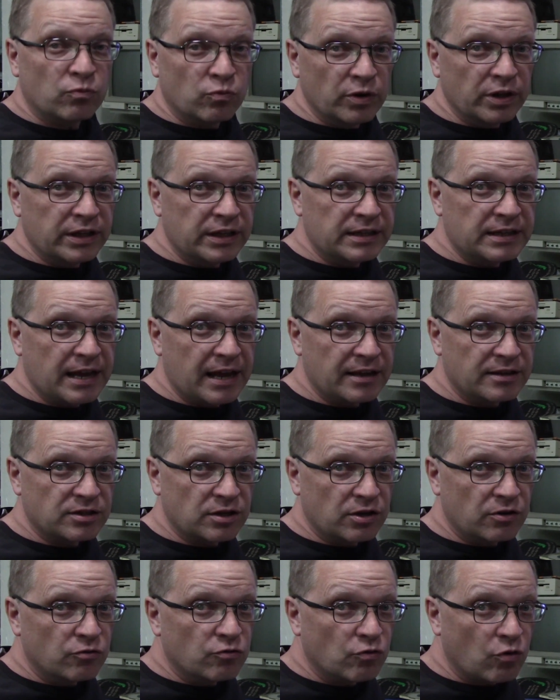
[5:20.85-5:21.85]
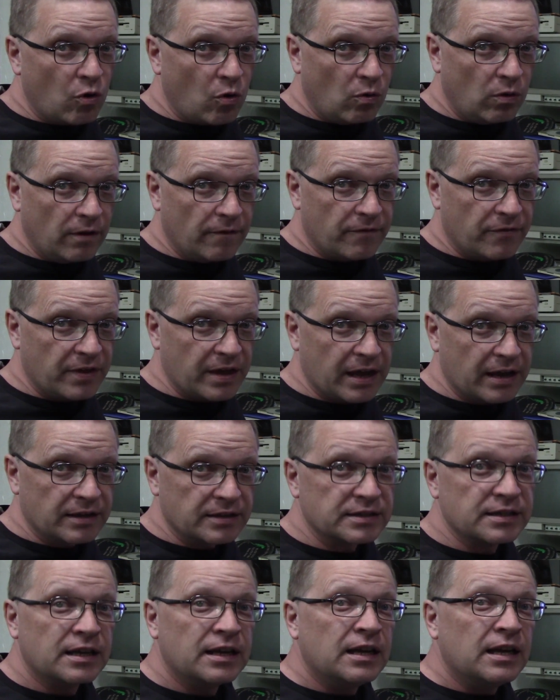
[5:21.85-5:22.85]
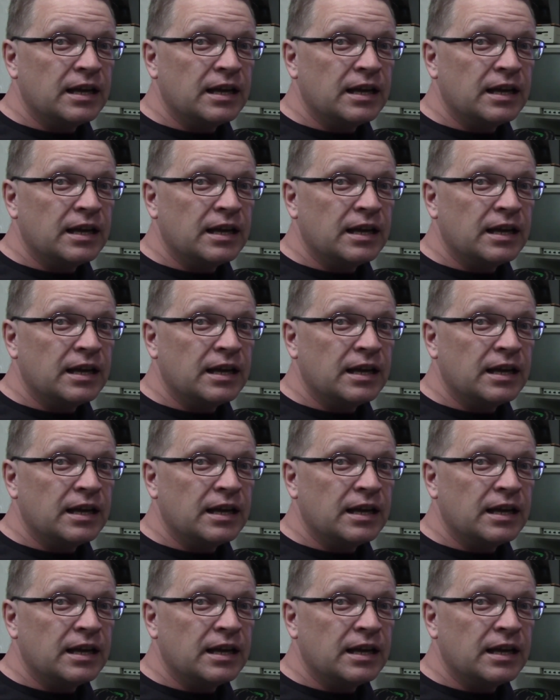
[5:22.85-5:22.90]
really takes control of things.